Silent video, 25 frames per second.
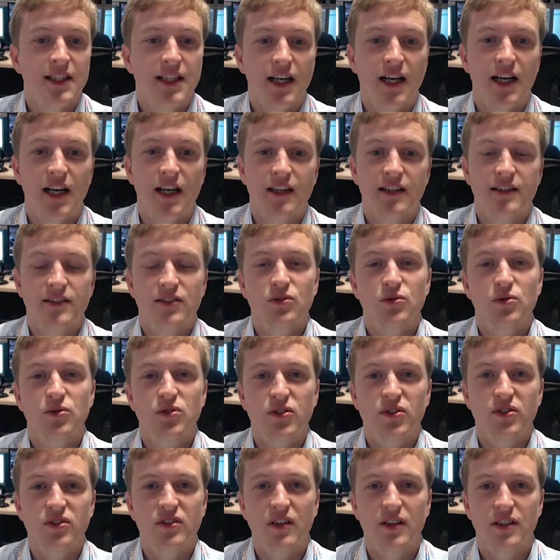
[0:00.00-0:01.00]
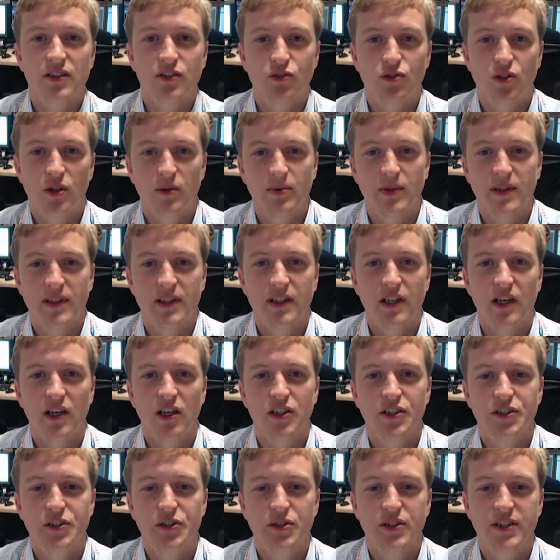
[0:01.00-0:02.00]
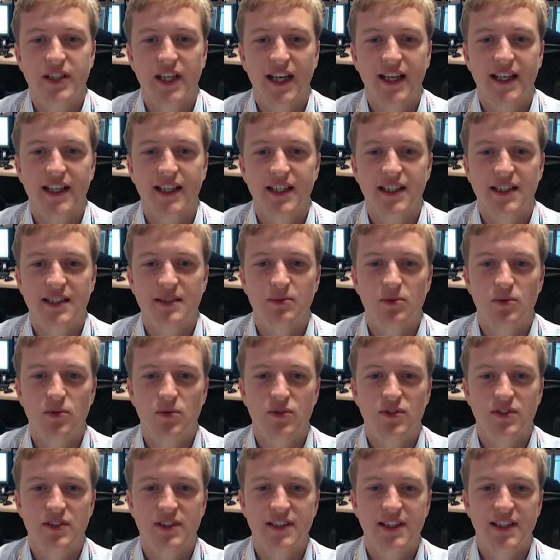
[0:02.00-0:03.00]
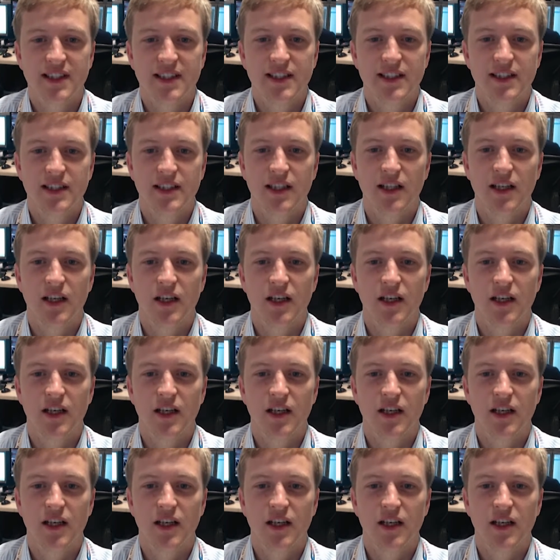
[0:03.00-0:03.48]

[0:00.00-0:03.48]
There's also a slight drop in IUK exports today,